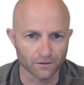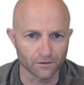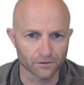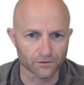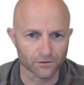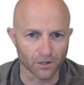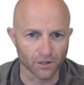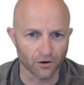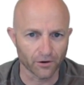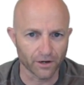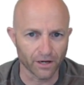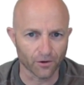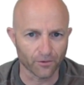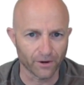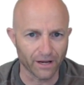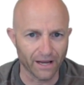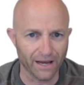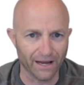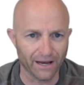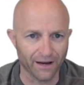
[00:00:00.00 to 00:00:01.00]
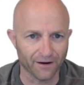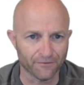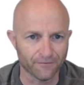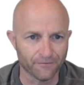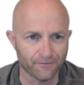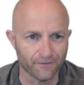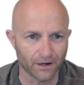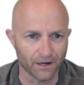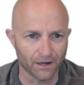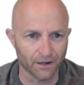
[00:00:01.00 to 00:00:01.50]
So here we have,
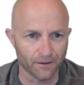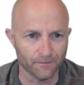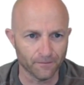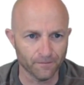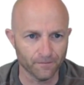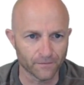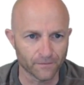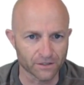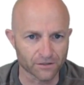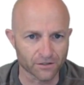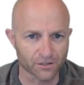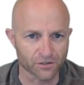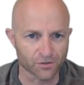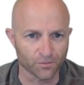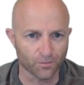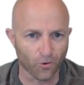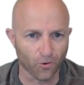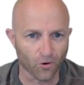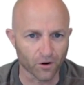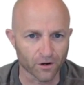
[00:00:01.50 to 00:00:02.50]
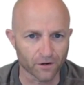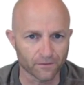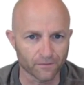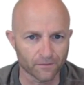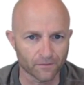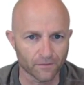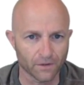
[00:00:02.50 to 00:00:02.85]
this is important,